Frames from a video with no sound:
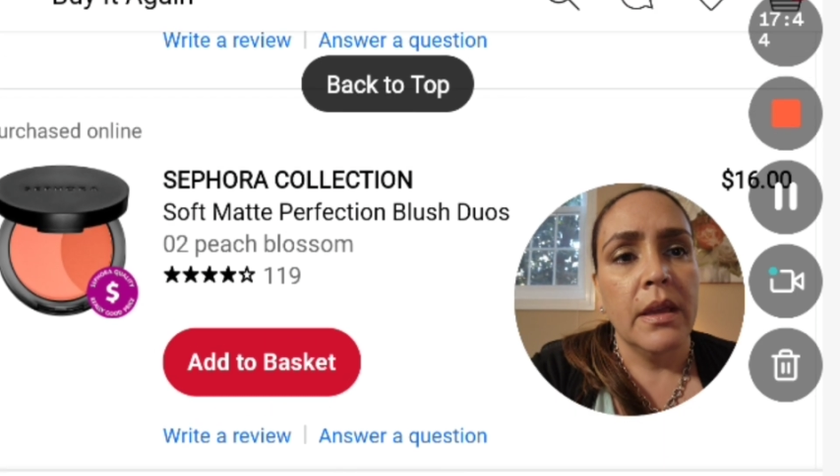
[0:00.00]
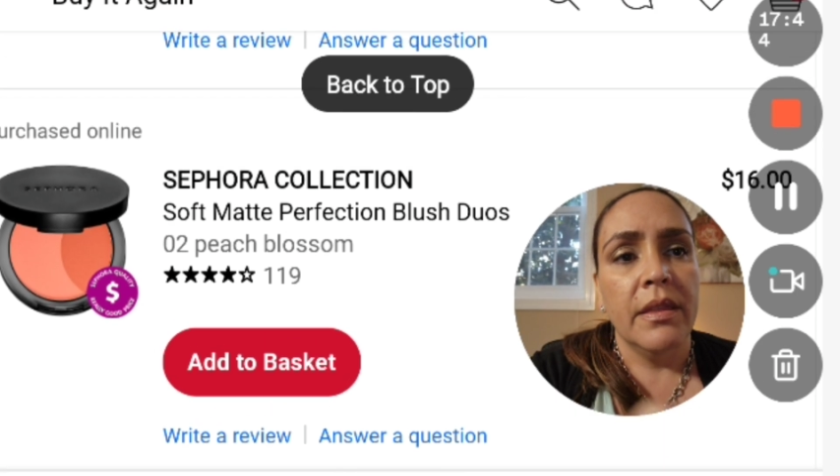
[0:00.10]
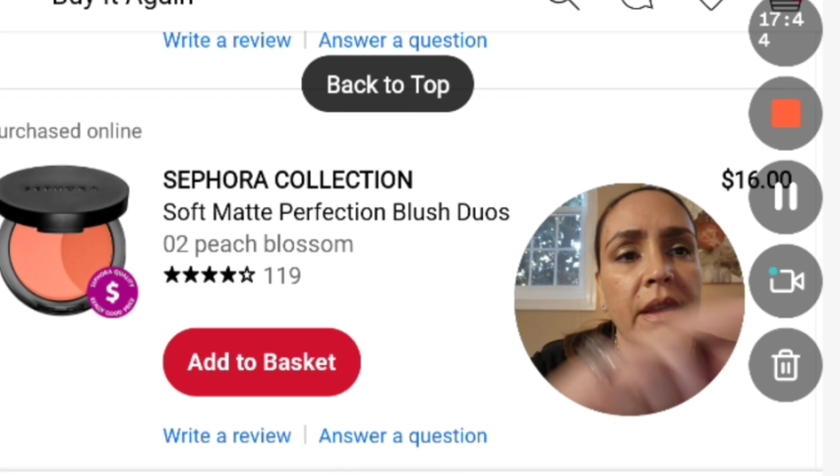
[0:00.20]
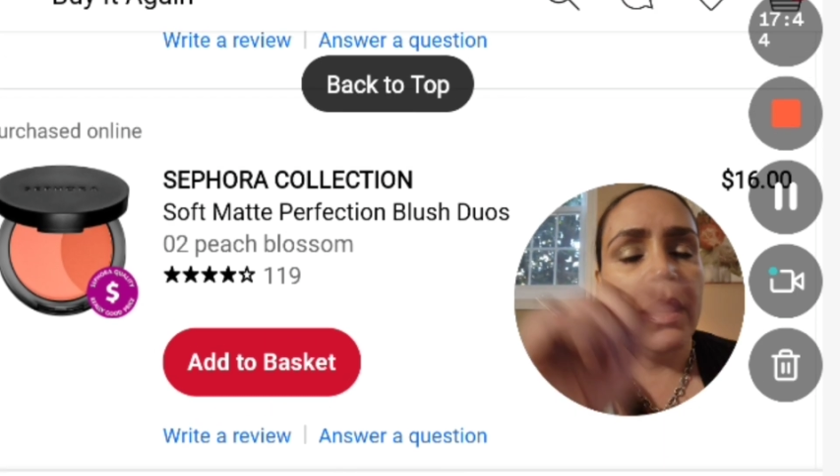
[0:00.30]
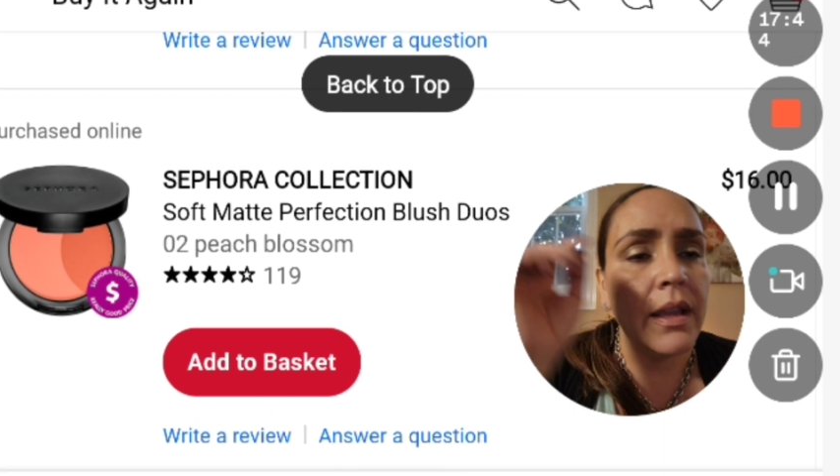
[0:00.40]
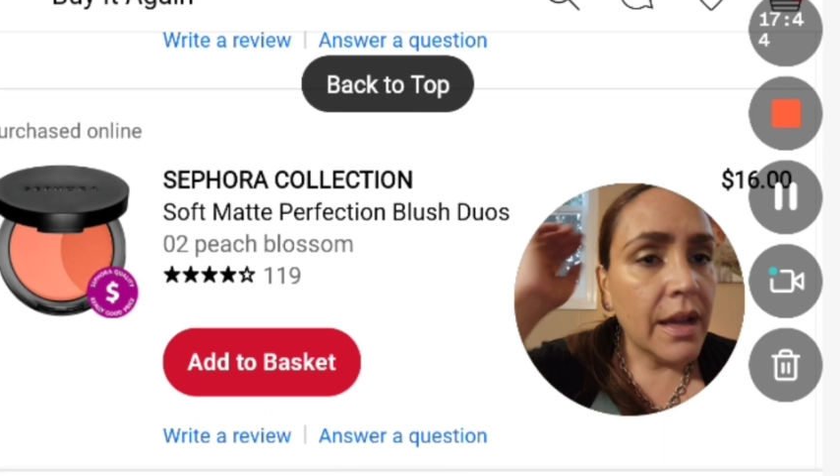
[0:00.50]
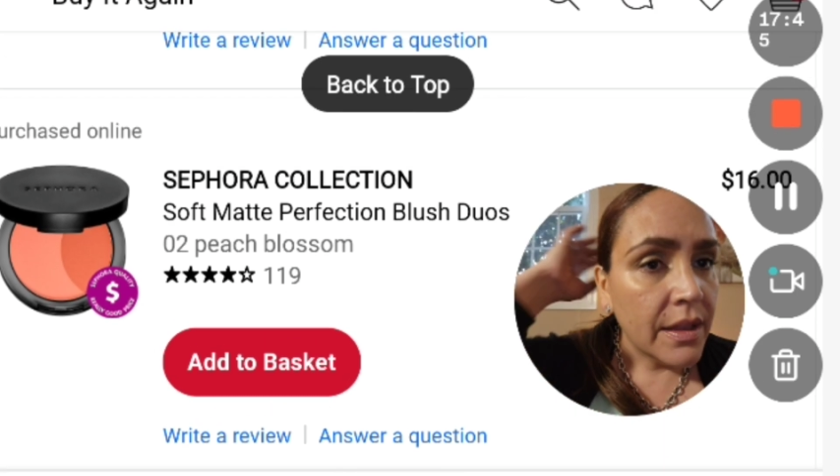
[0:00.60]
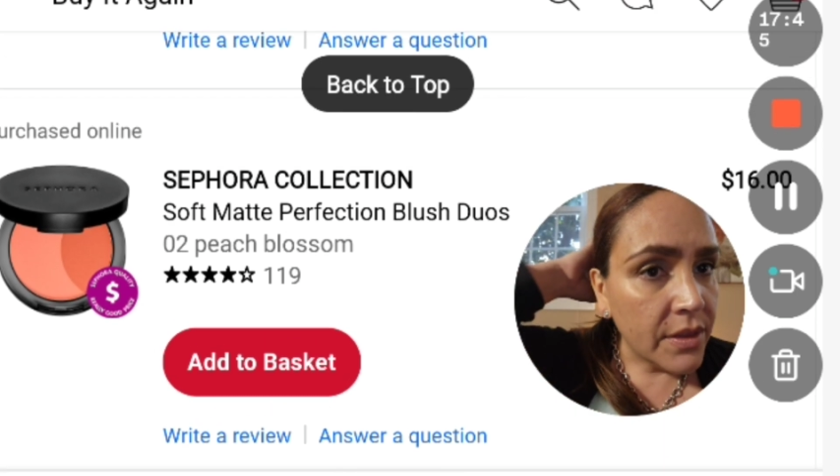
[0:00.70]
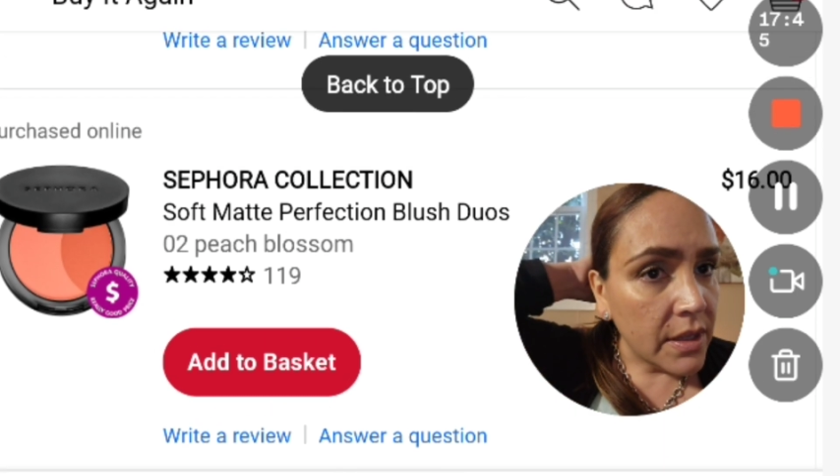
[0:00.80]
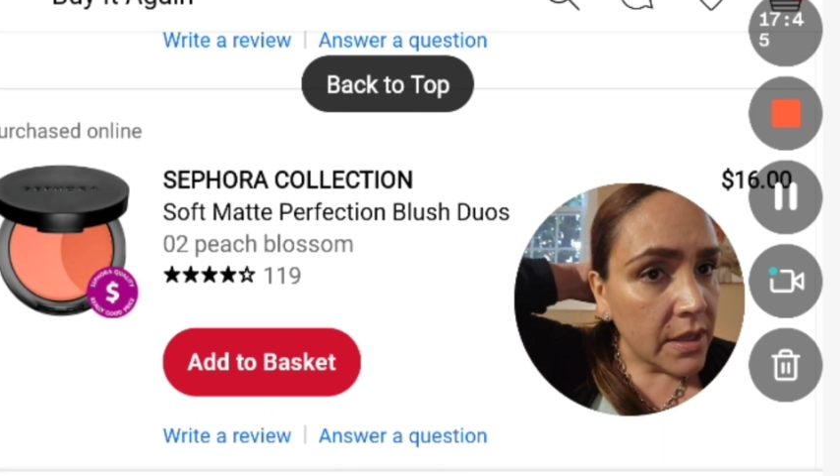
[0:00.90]
Then I got
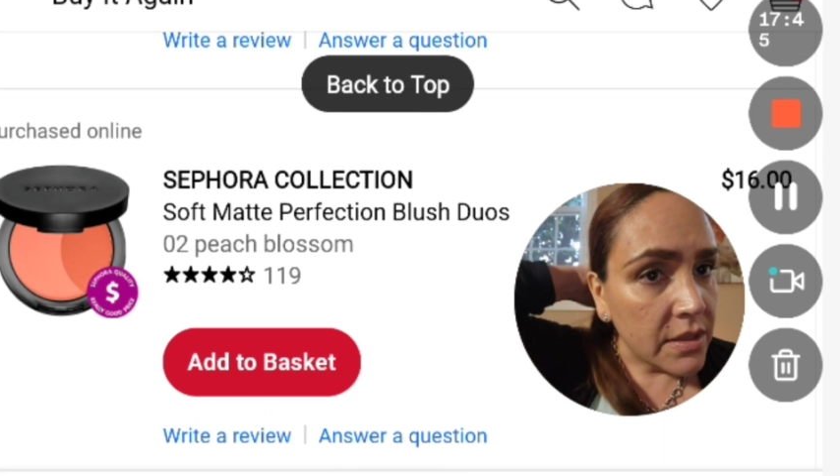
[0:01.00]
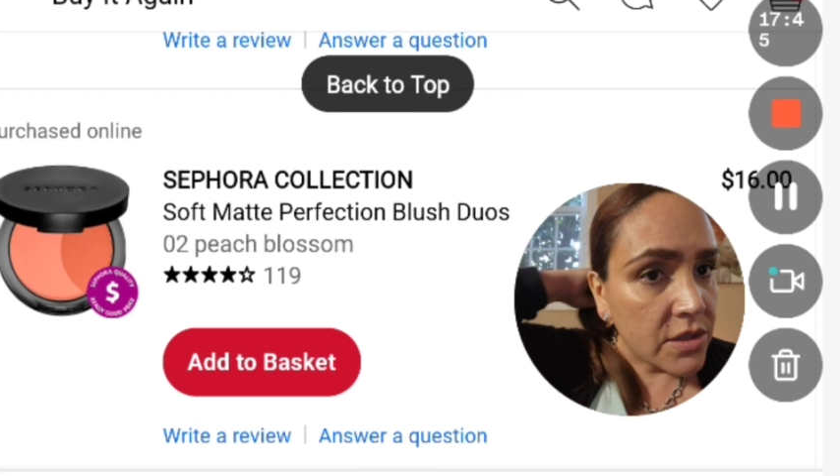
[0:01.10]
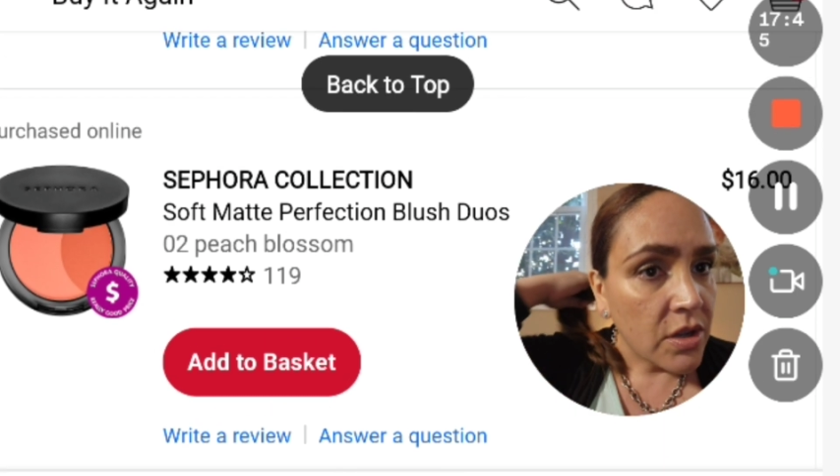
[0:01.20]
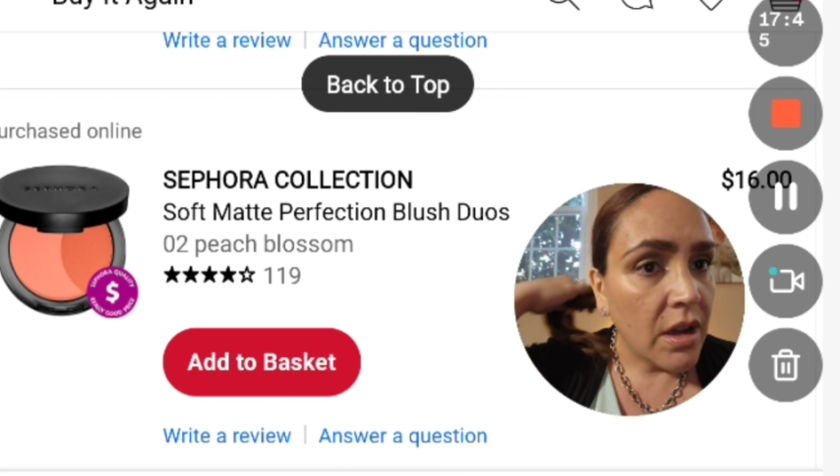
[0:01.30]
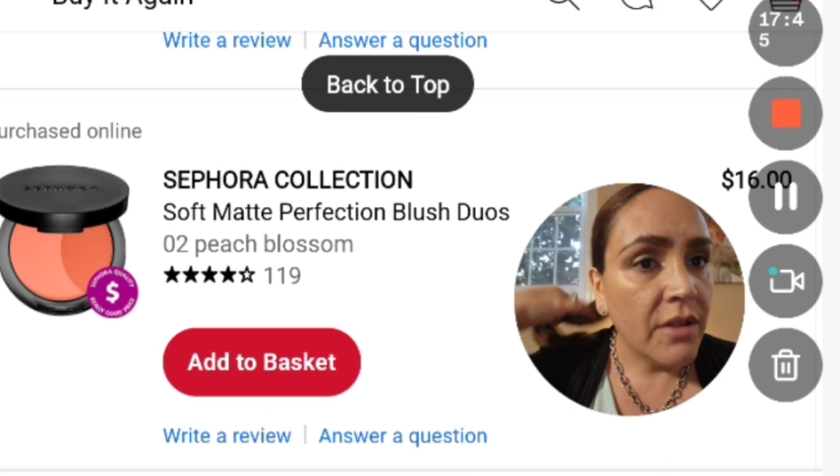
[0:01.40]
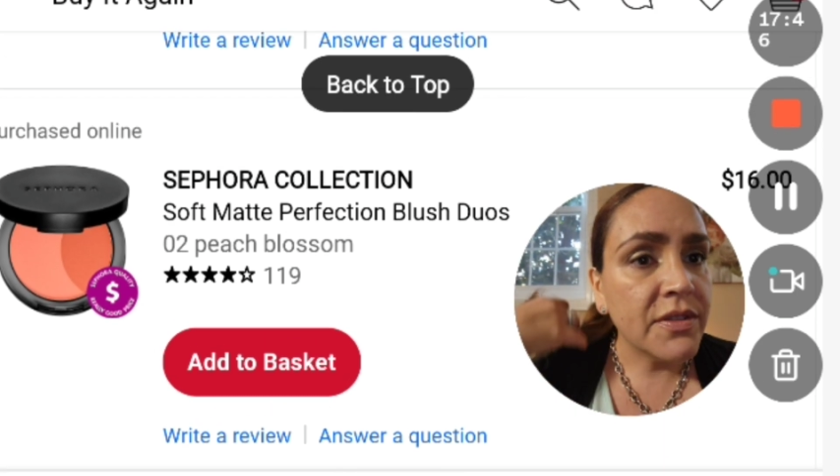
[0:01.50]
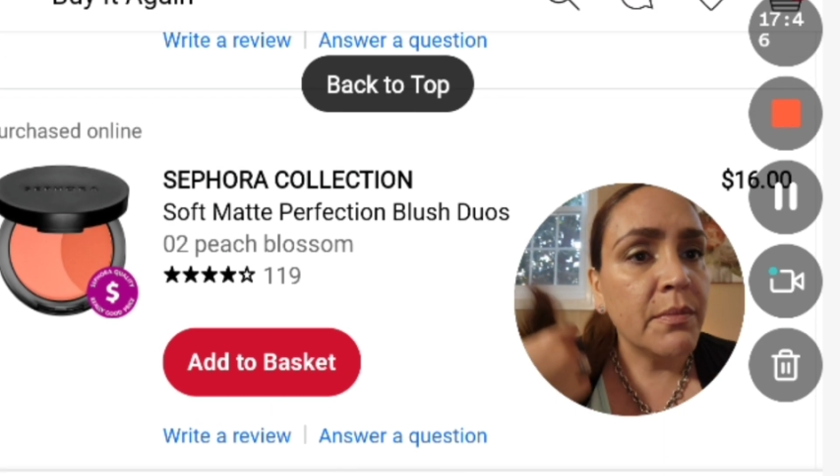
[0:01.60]
the Soft